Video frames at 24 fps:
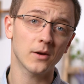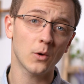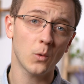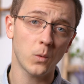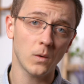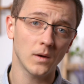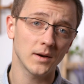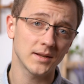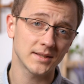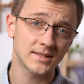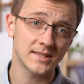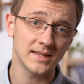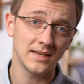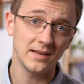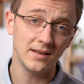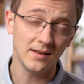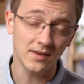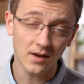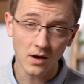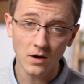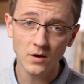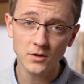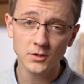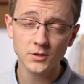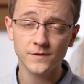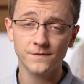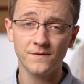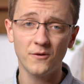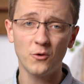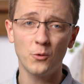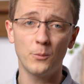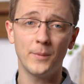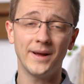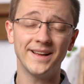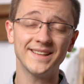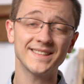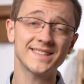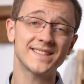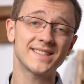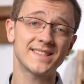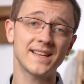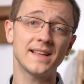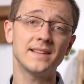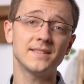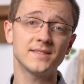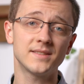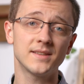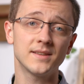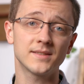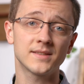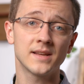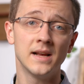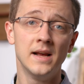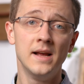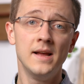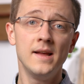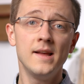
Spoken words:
quality large format sensors